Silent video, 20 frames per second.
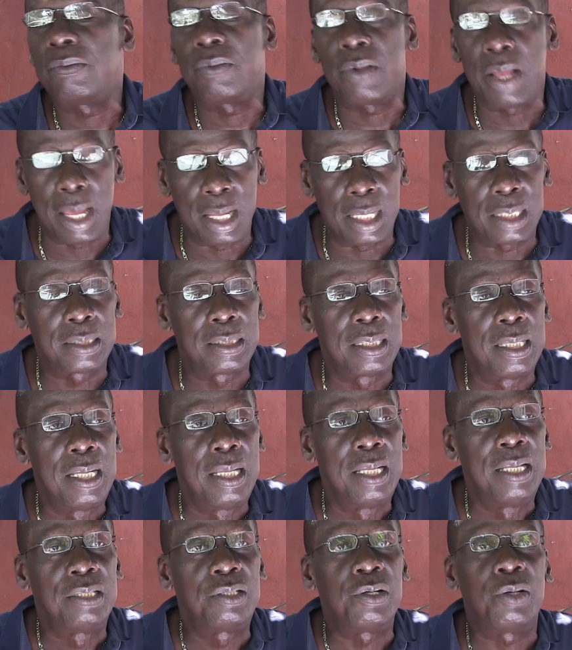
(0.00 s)
Right.
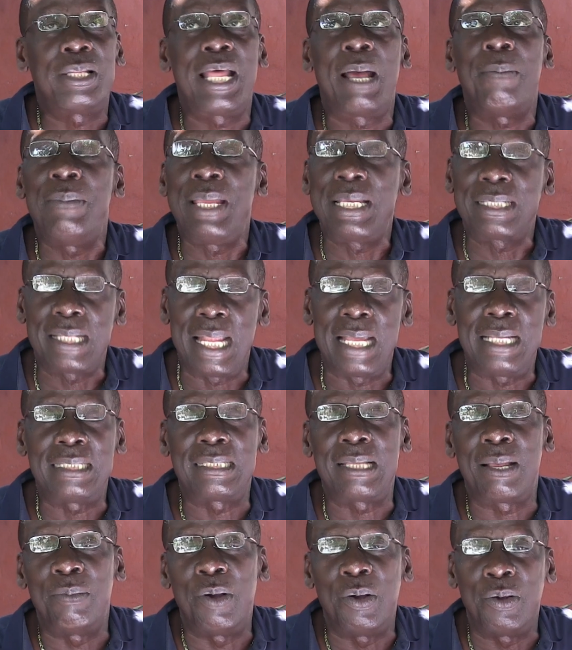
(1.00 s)
So that bass line
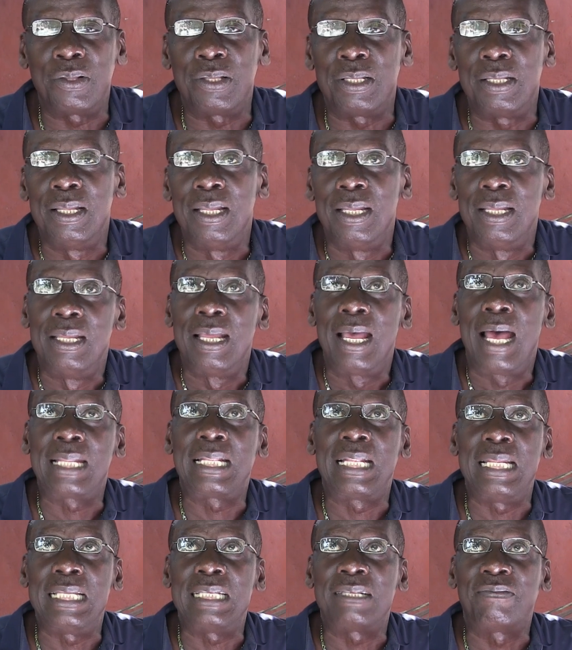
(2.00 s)
is about
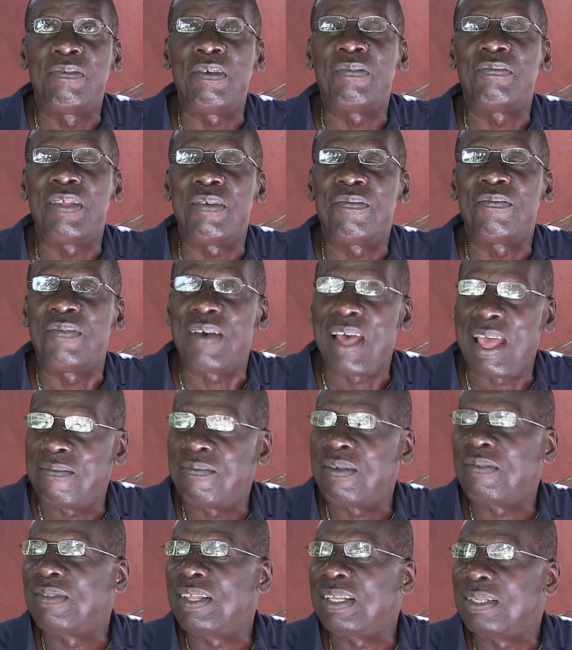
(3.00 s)
at least
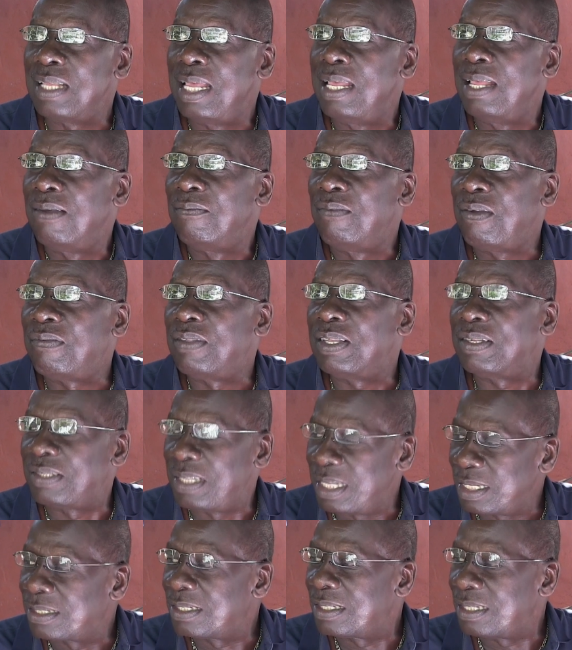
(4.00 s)

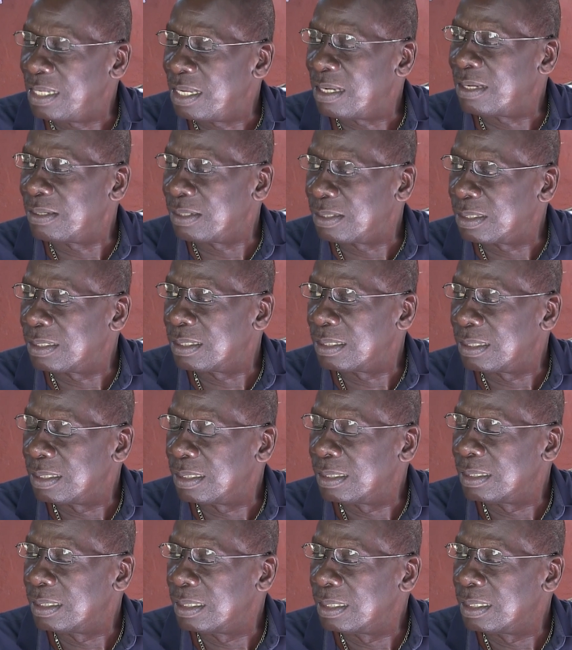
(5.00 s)
56 years.
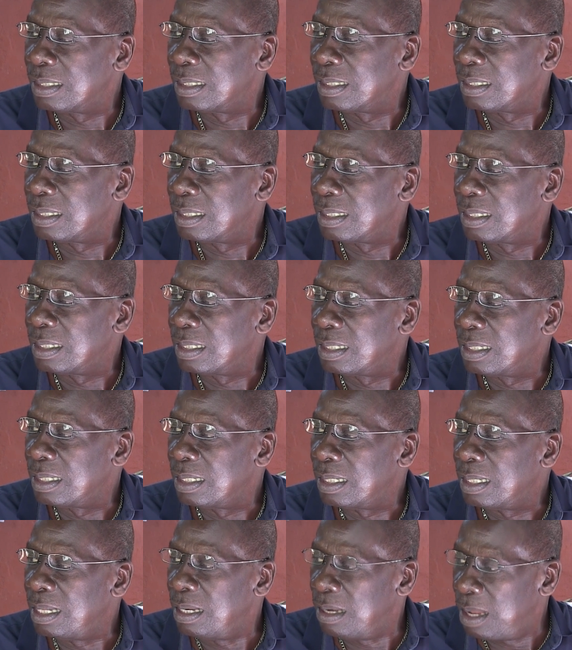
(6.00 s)

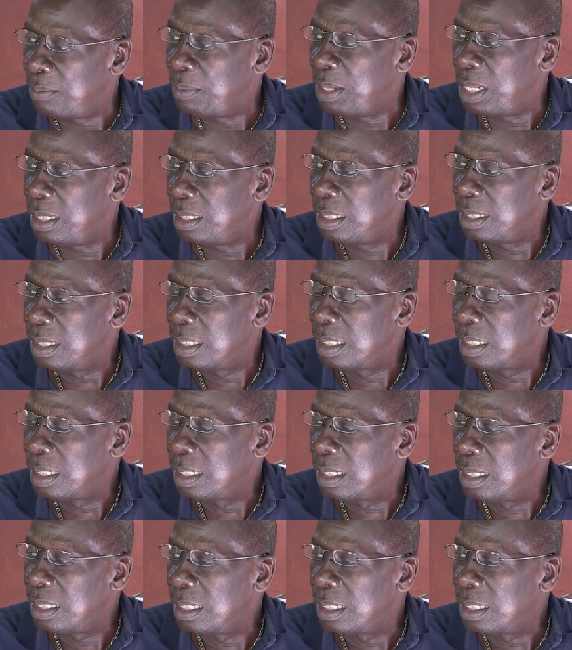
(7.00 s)
You know what I mean?